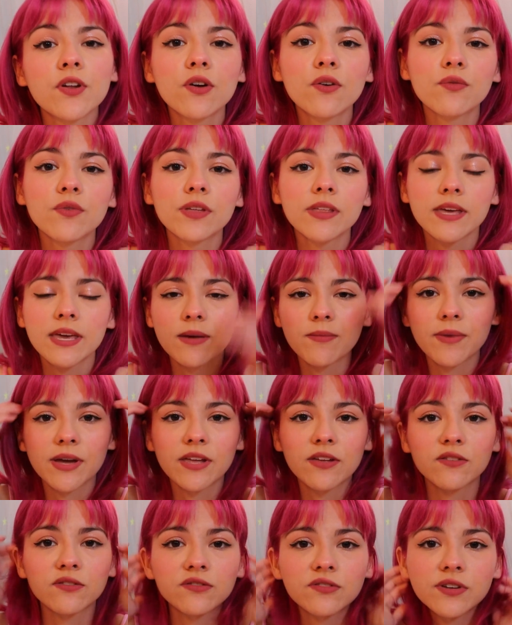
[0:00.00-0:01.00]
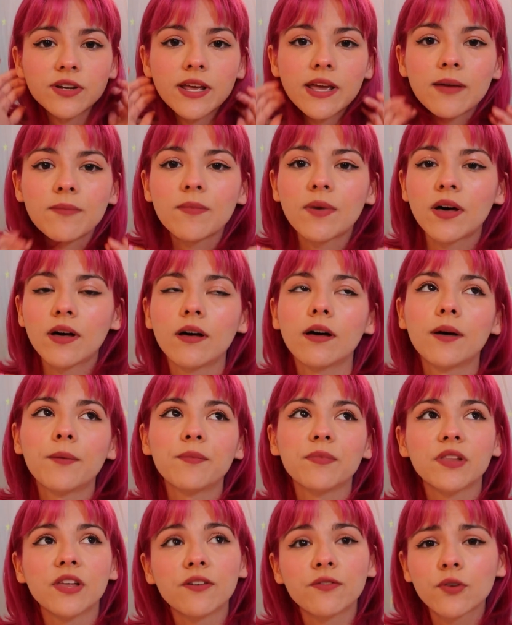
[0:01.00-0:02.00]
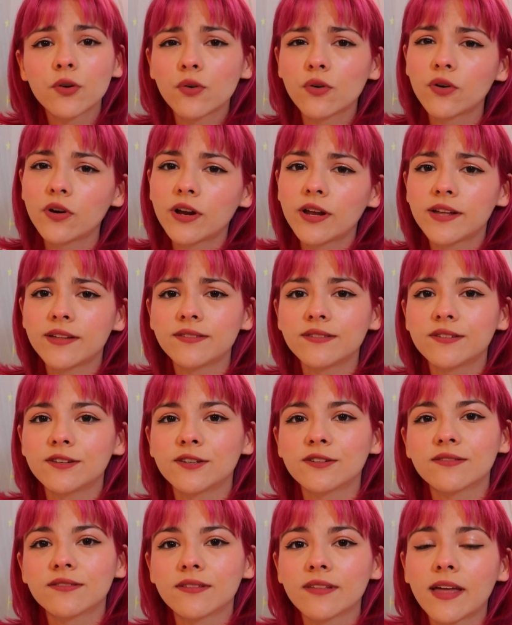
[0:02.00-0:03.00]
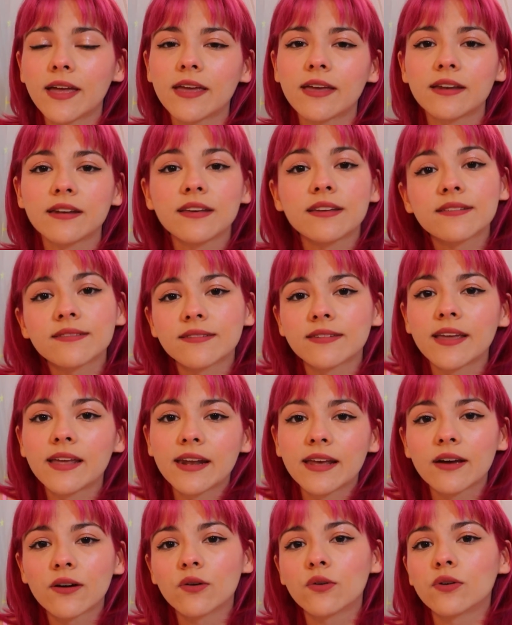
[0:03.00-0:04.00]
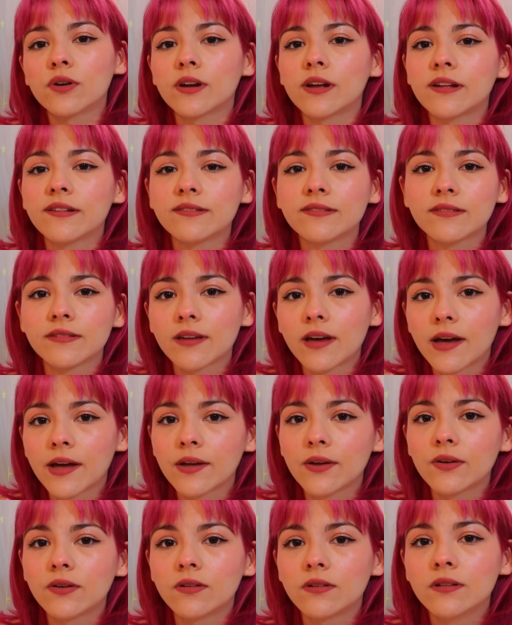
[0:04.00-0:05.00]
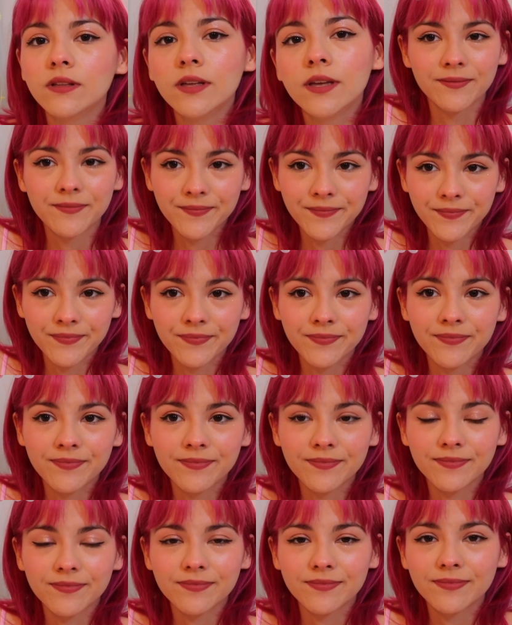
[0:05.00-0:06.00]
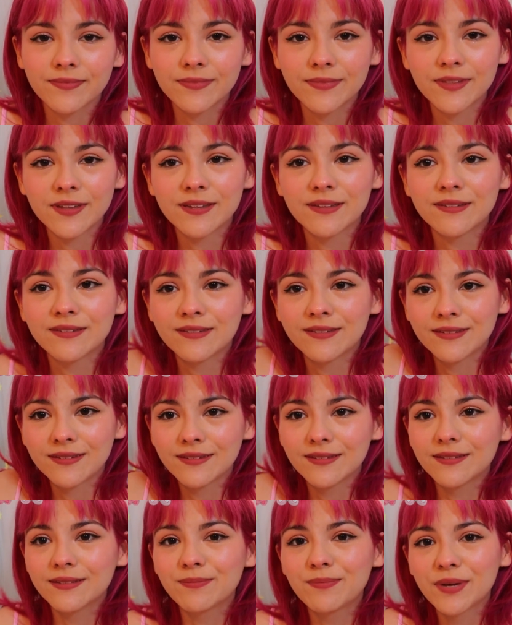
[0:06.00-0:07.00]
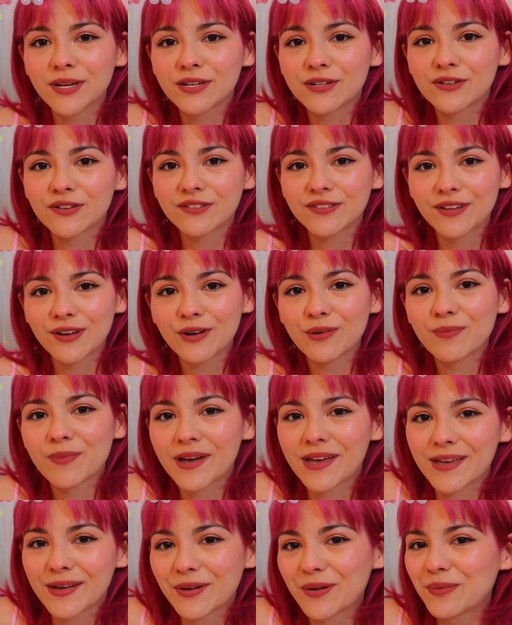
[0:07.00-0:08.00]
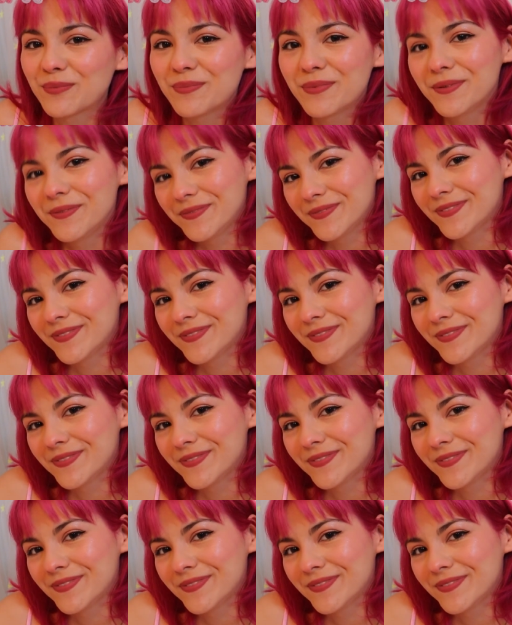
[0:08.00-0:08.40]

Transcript: you don't really get my username, Lovecore is just like an aesthetic or a style. These pictures here might help.